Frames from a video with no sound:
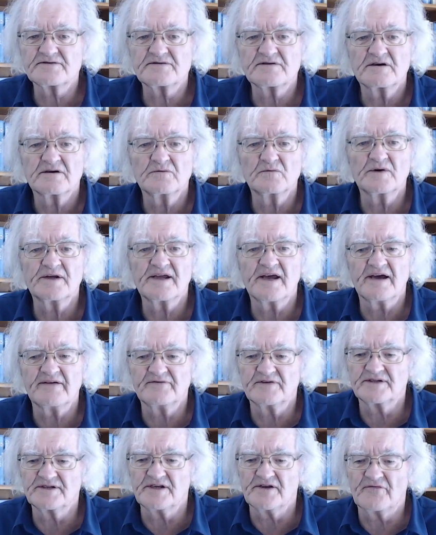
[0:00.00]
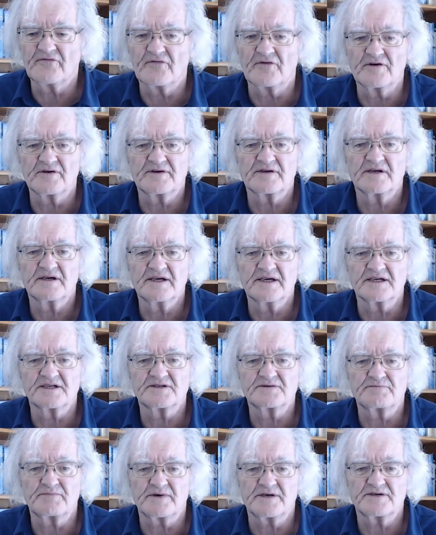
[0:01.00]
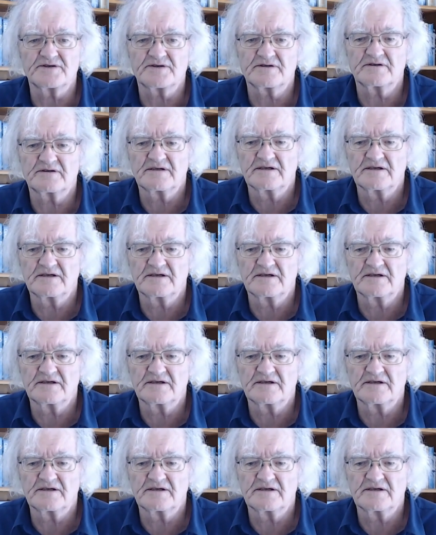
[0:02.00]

we have a different expression.